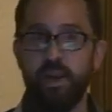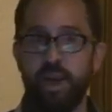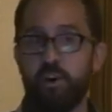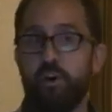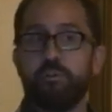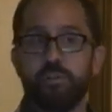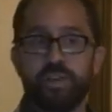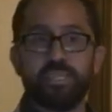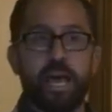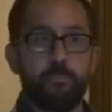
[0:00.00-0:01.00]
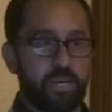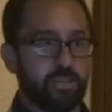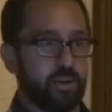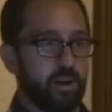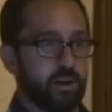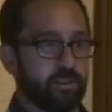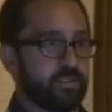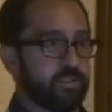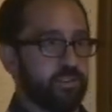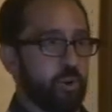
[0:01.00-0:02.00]
and all the things happening to
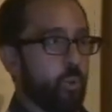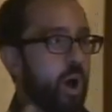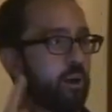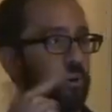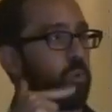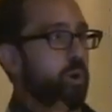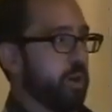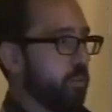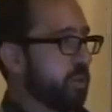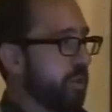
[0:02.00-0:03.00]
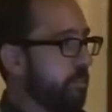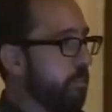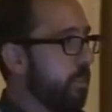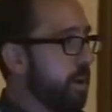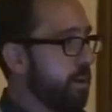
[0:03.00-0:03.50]
us. Why aren't you working with them?